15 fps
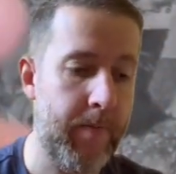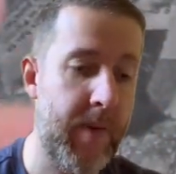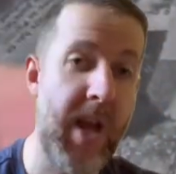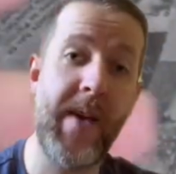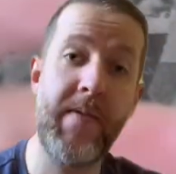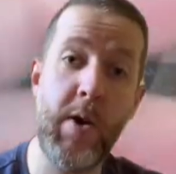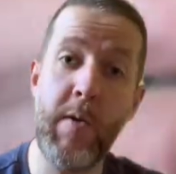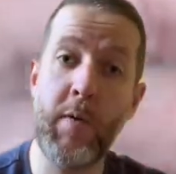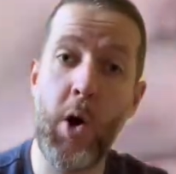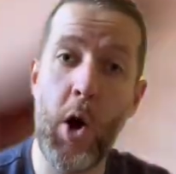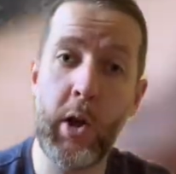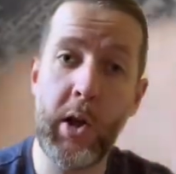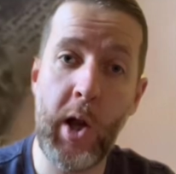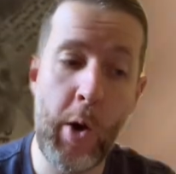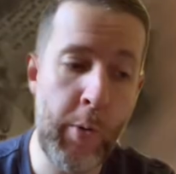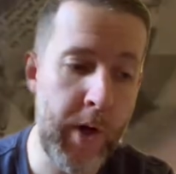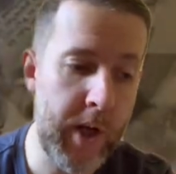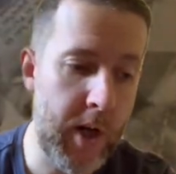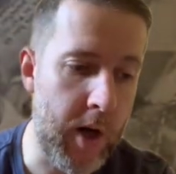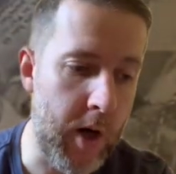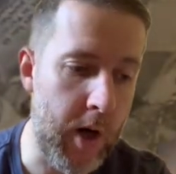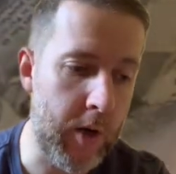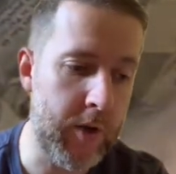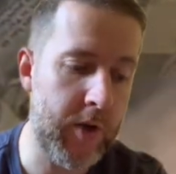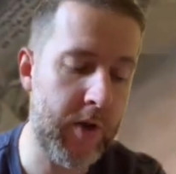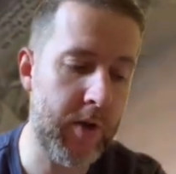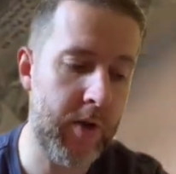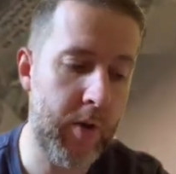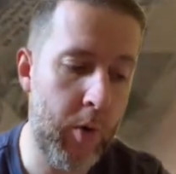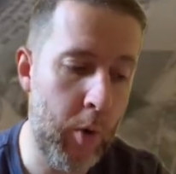if you've got a load of
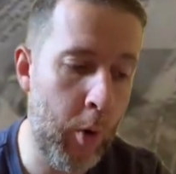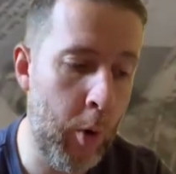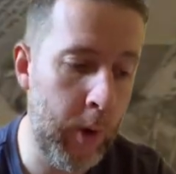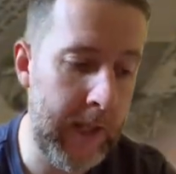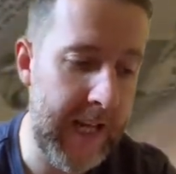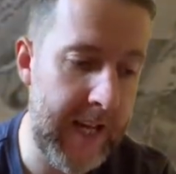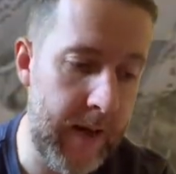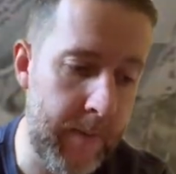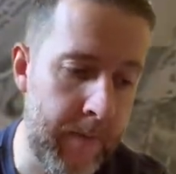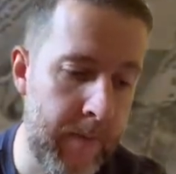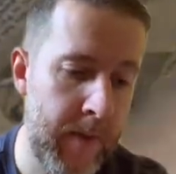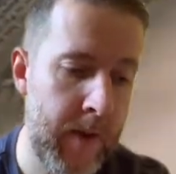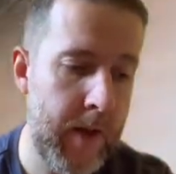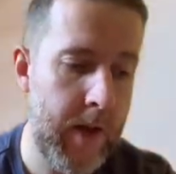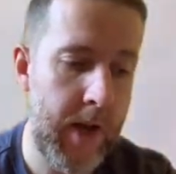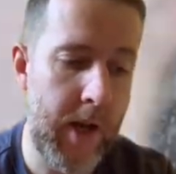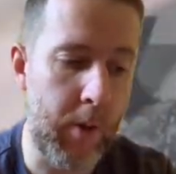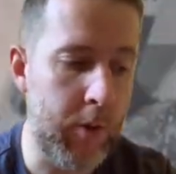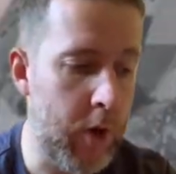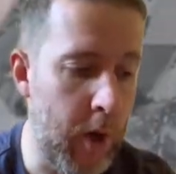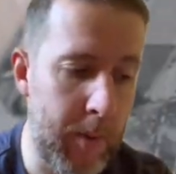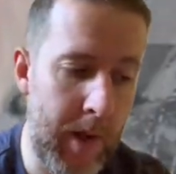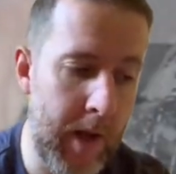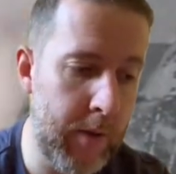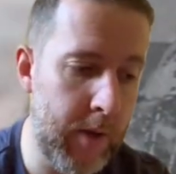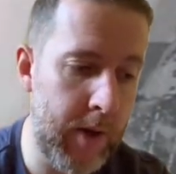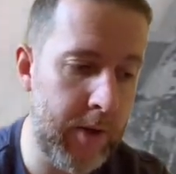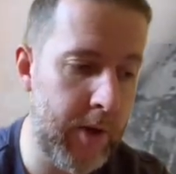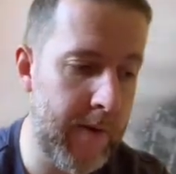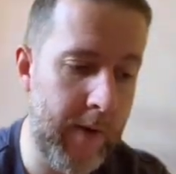cards all in, you know, top
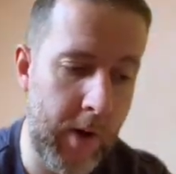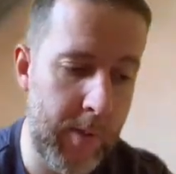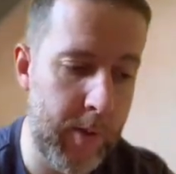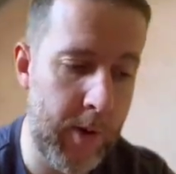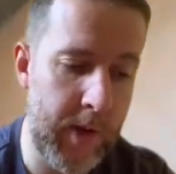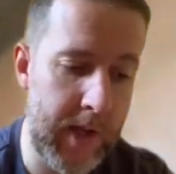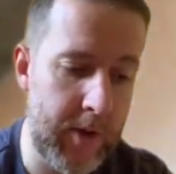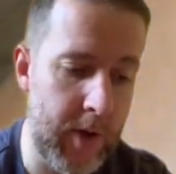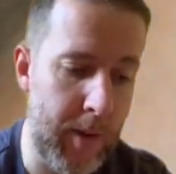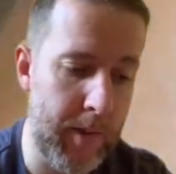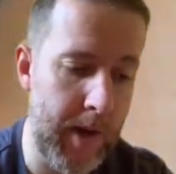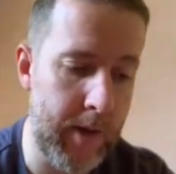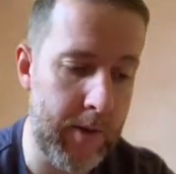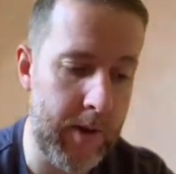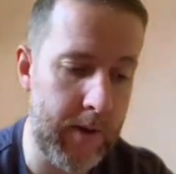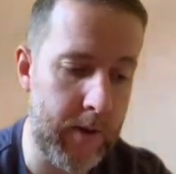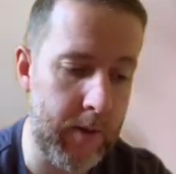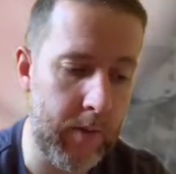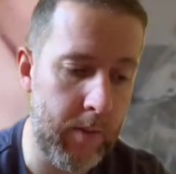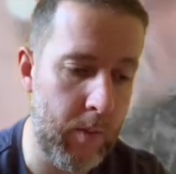loaders? You've got them all in top loaders.